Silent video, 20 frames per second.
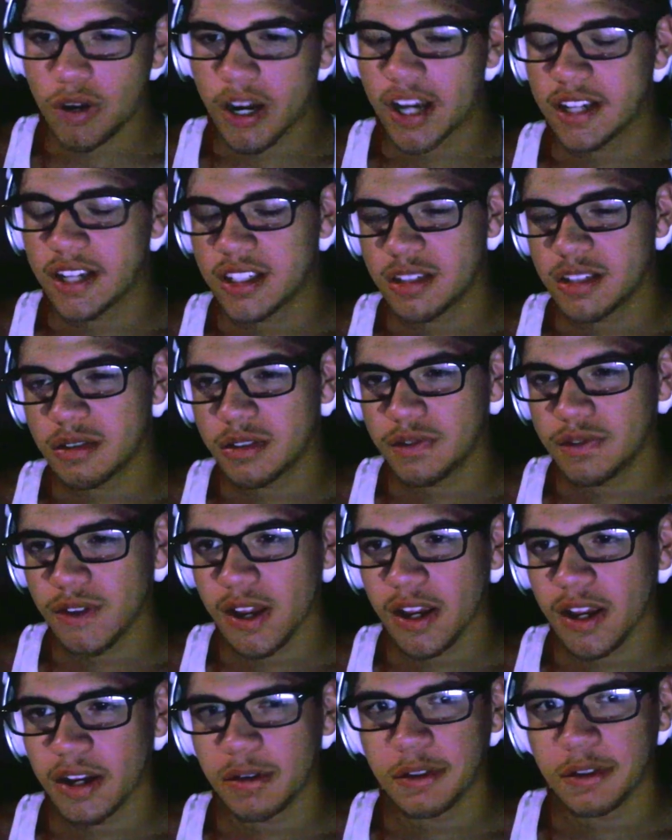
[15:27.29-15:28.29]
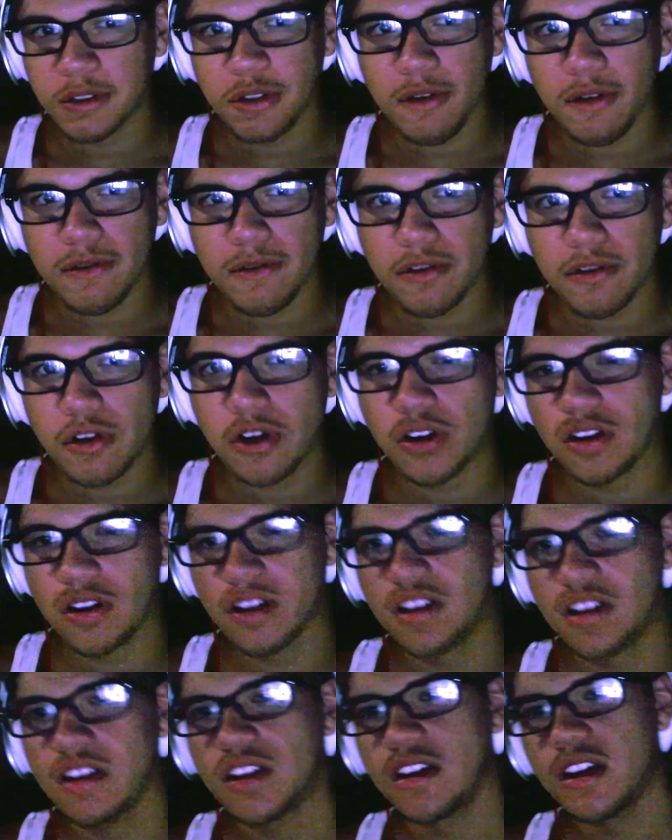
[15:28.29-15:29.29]
Music-wise, it was fine. It was
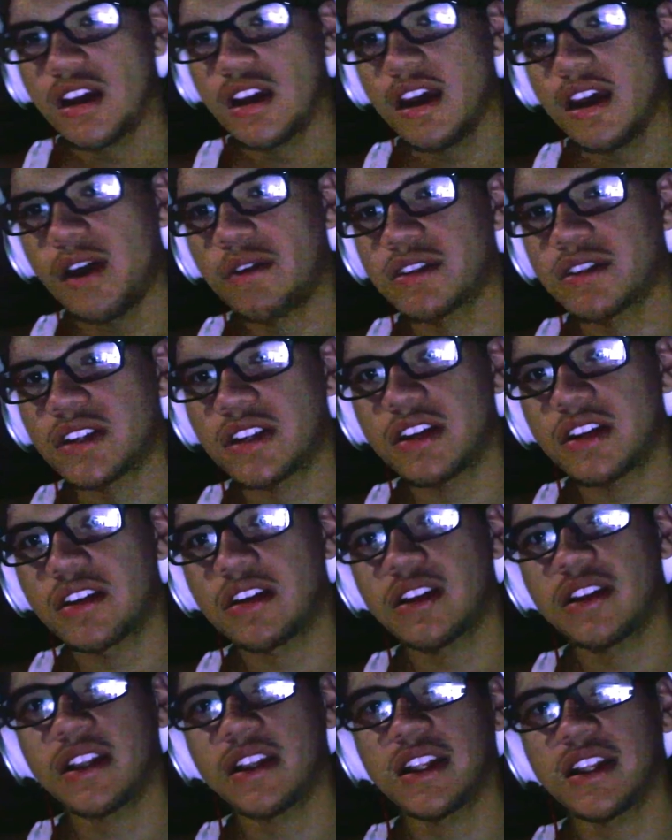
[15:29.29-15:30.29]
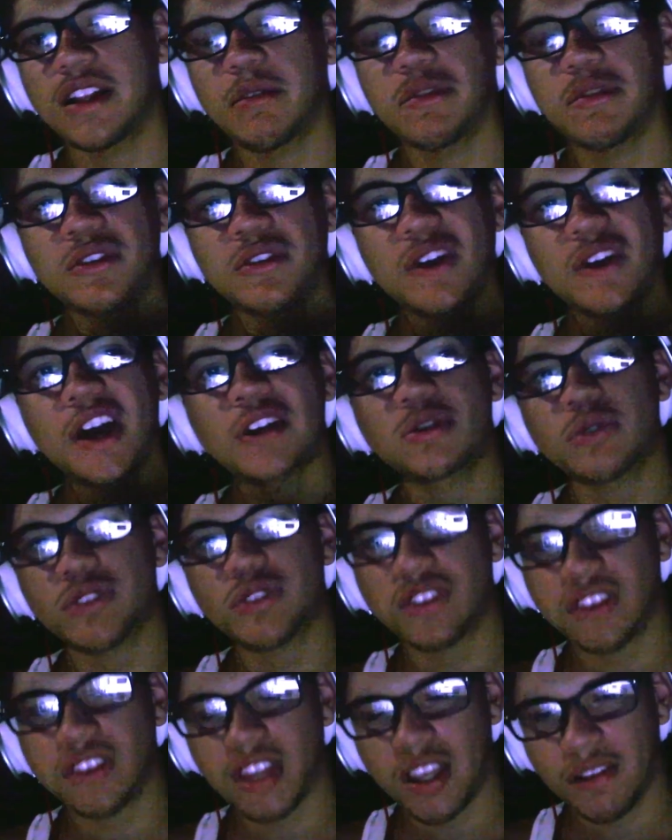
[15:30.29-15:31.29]
overall, it wasn't like there
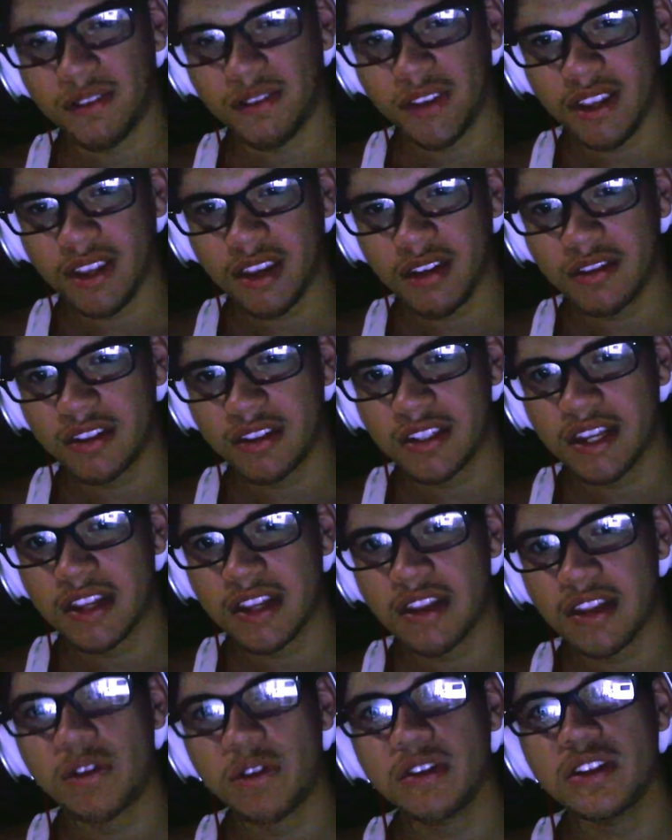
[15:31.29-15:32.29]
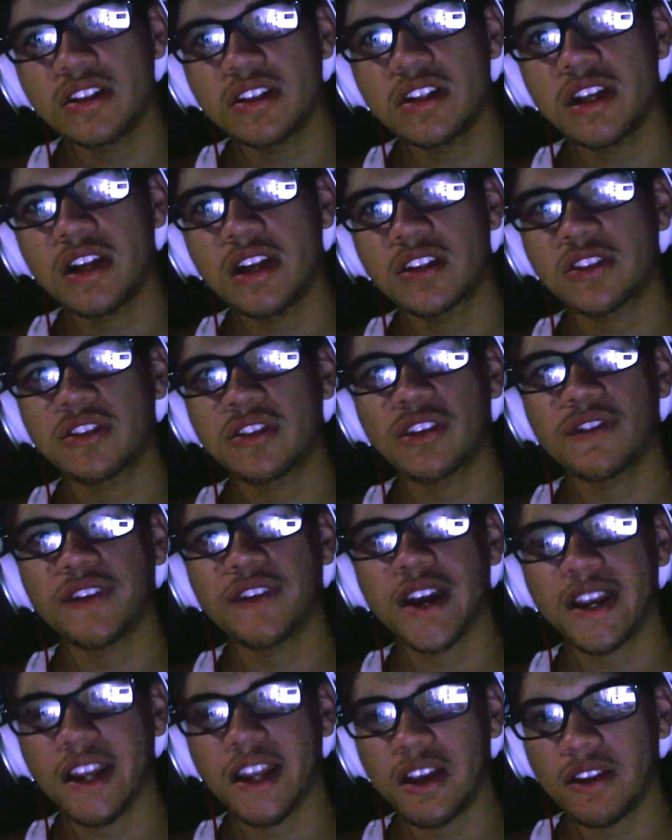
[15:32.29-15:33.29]
was no actual theme for the characters I
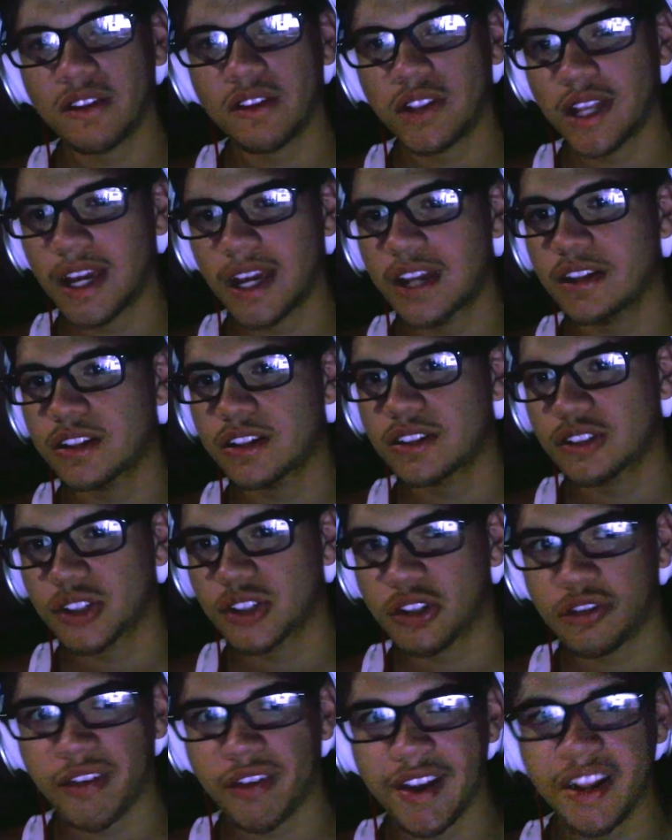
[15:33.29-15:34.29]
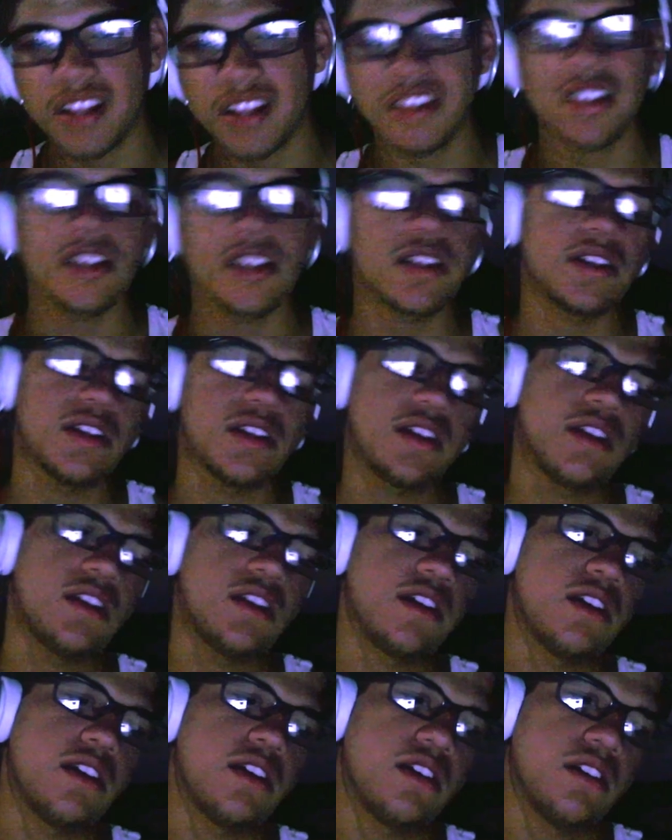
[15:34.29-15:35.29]
noticed until the final lines, the credit
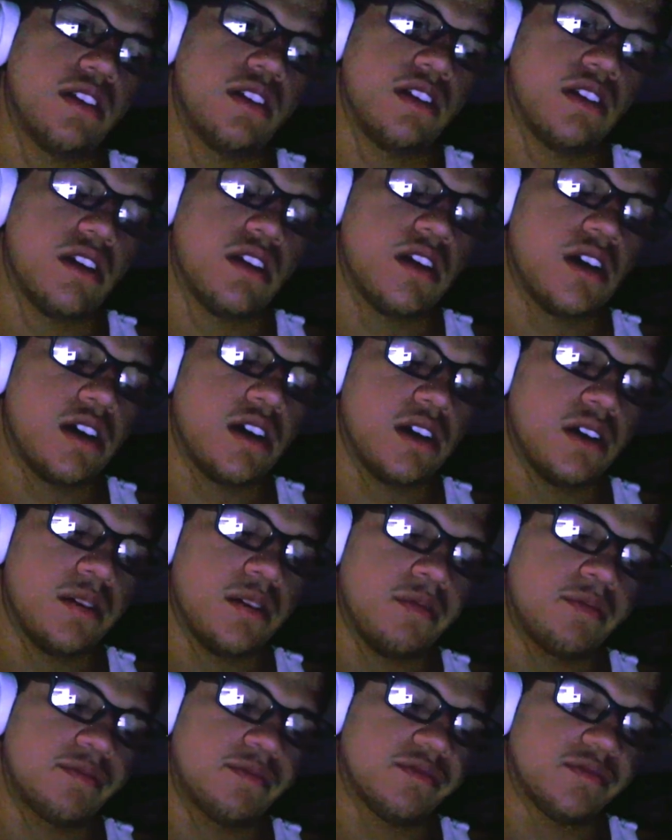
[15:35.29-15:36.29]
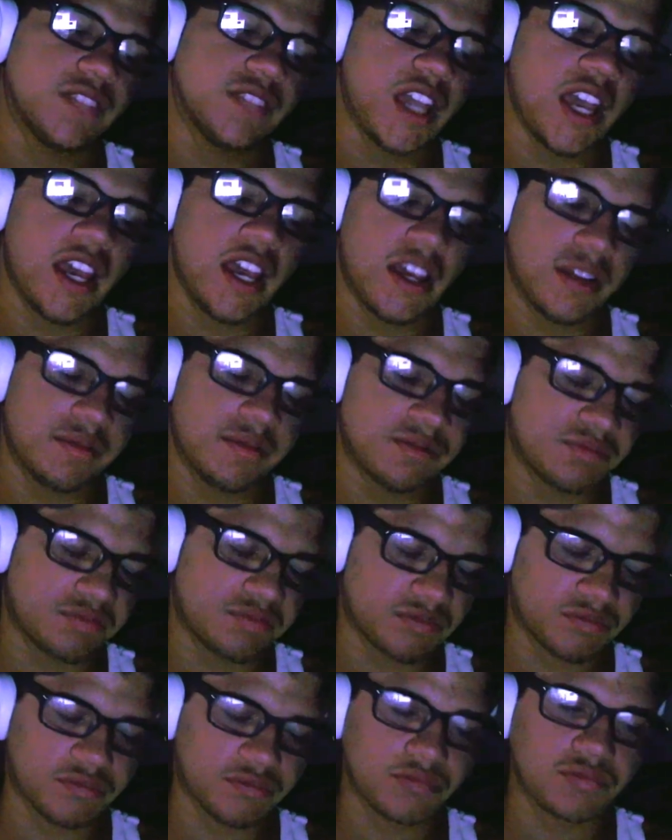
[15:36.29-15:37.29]
scene, um,
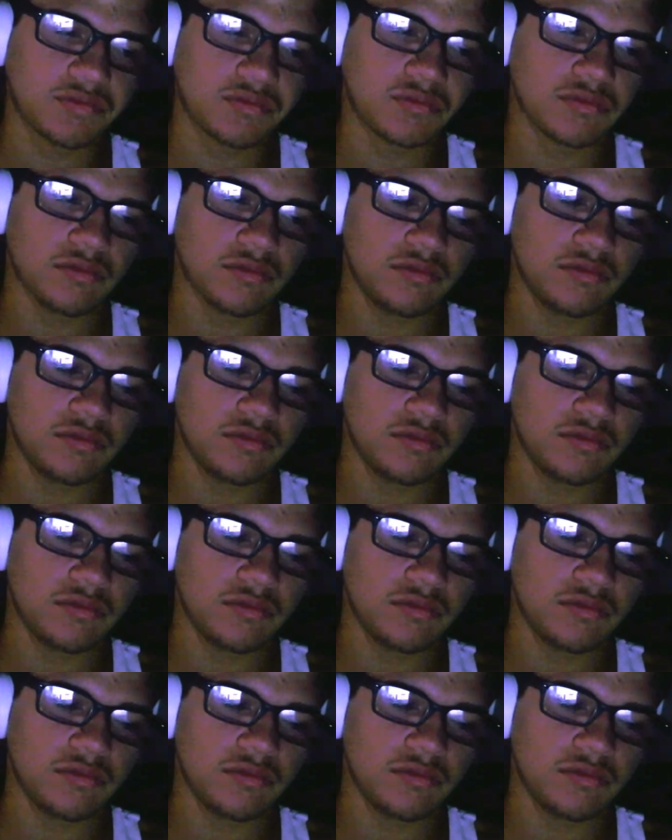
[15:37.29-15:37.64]
and